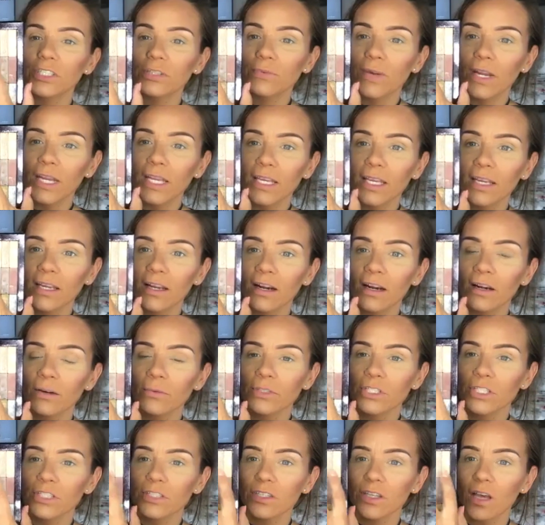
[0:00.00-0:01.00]
is right here,
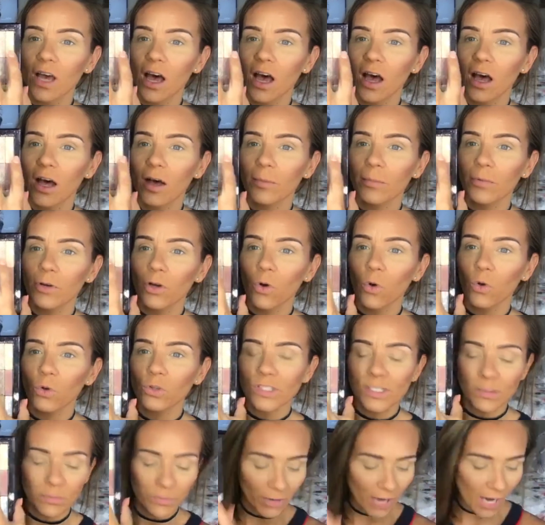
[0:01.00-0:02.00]
which is
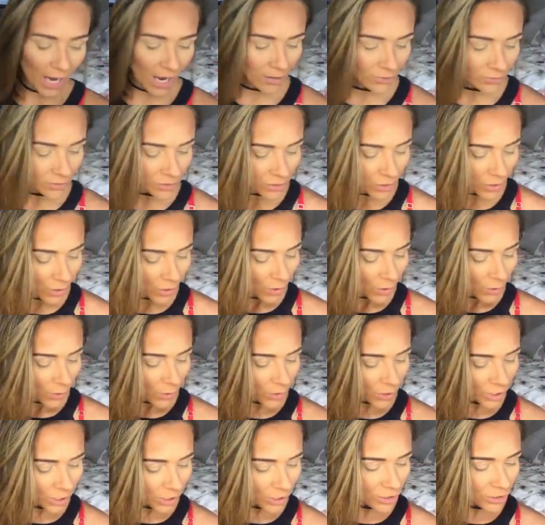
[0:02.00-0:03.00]
golds and browns,
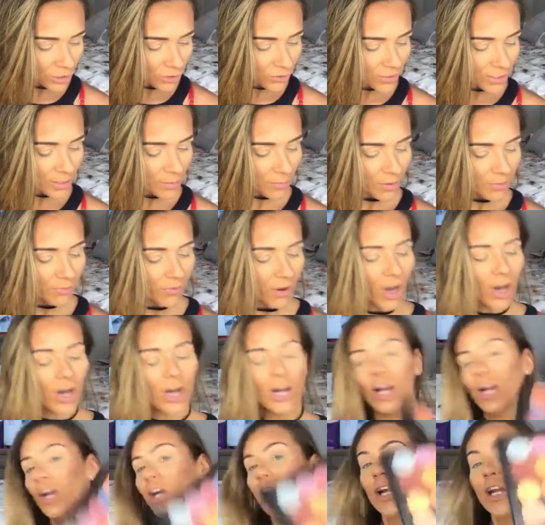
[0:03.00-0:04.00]
or you can do some of
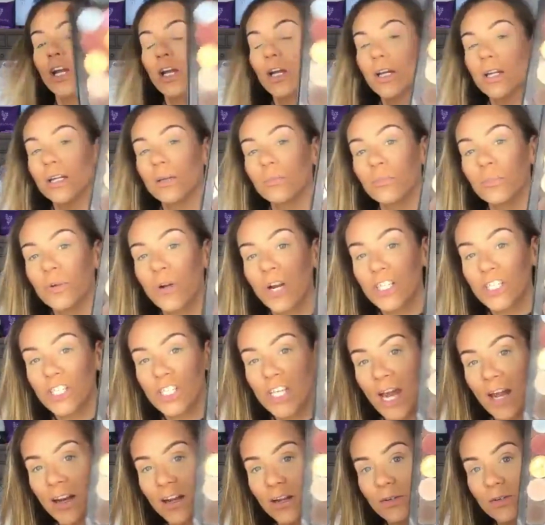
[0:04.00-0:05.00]
our
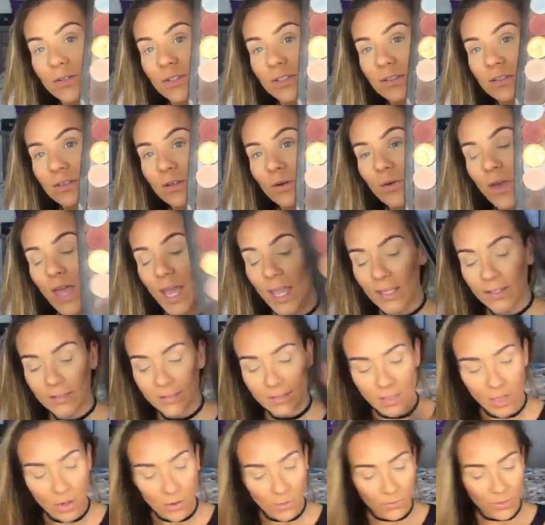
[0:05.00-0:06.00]
pressed shadows. Okay,
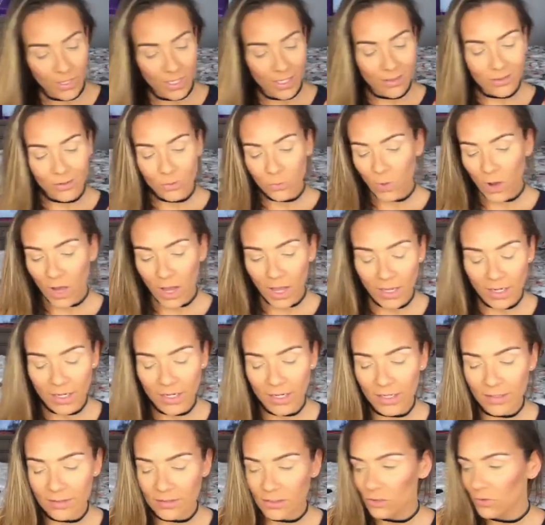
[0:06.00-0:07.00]
so either
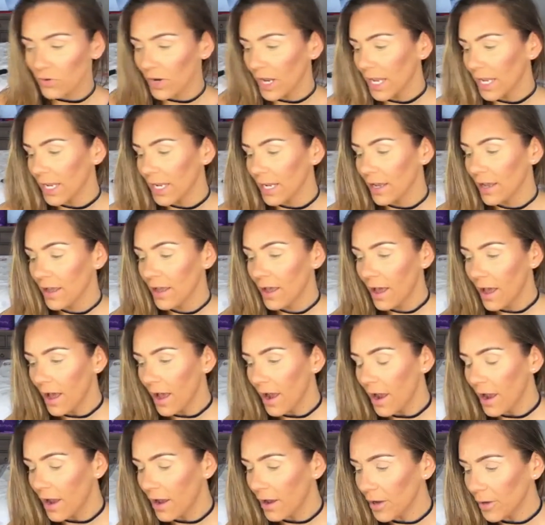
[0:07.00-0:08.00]
one is great.
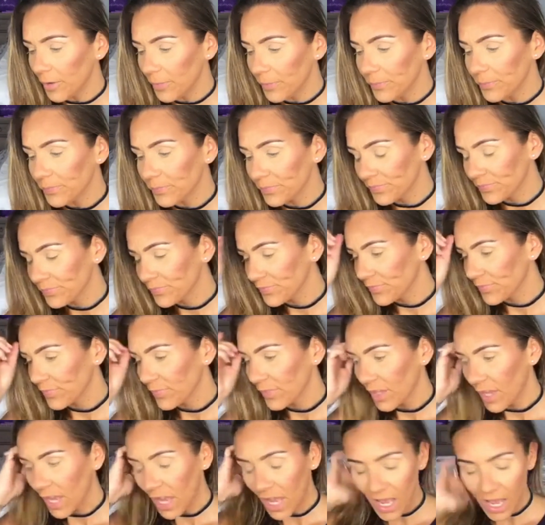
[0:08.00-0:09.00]

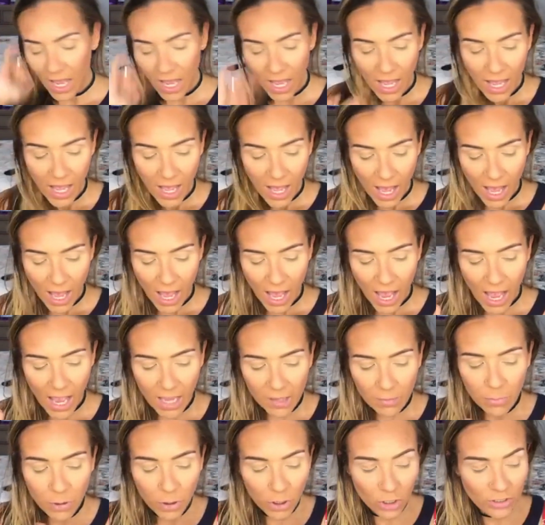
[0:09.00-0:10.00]

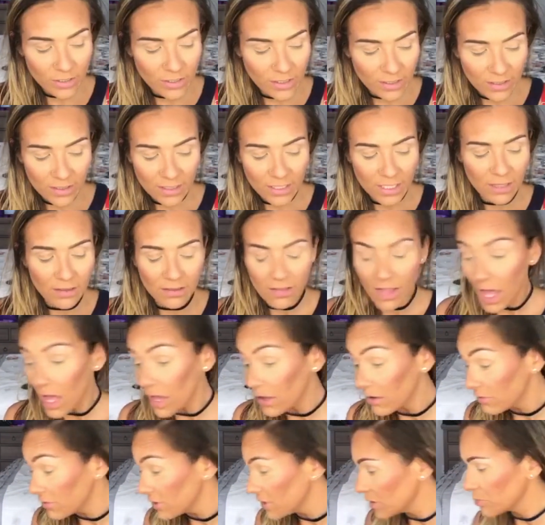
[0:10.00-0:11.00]
I personally
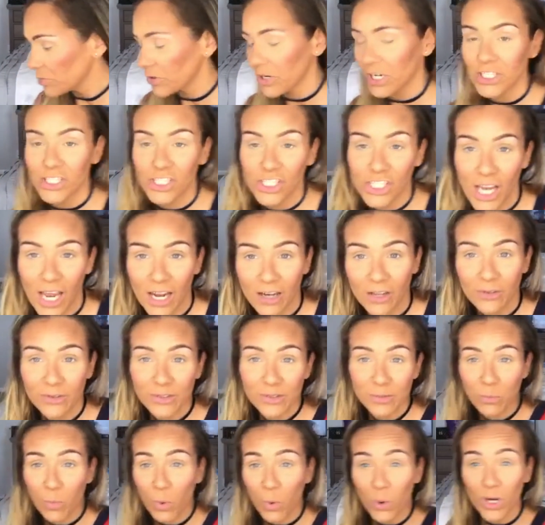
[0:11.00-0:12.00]
love the pressed
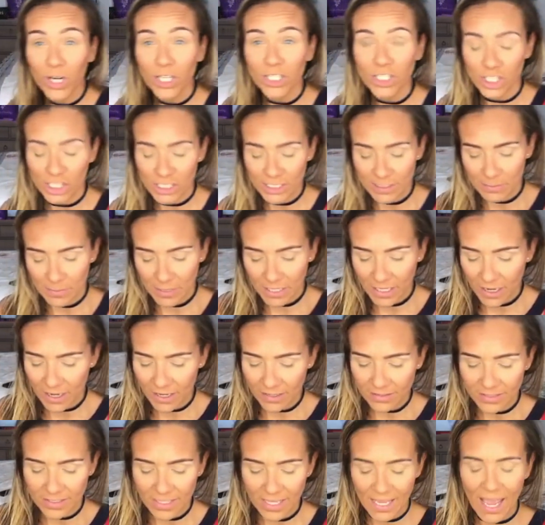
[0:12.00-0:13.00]
shadows more just
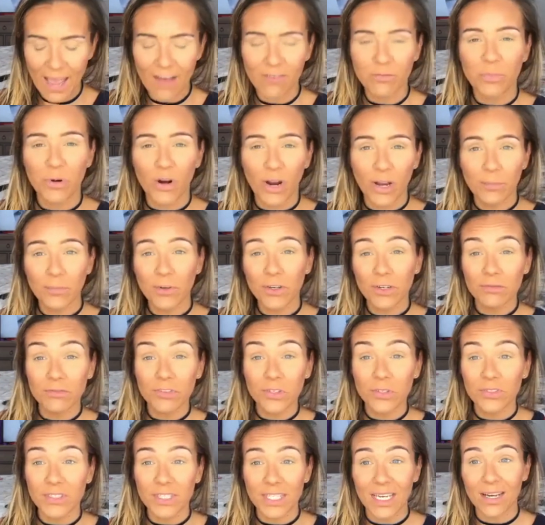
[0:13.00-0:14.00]
because they have primer
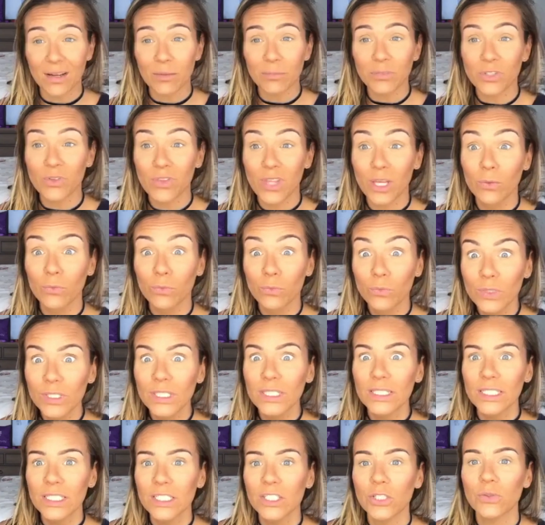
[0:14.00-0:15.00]
infused in them, so they
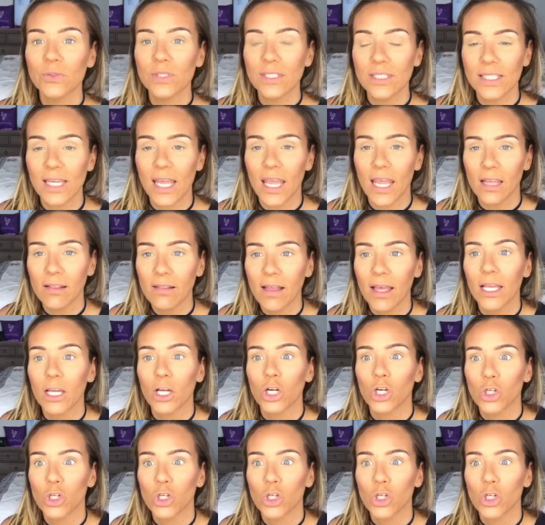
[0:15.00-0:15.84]
really do stay like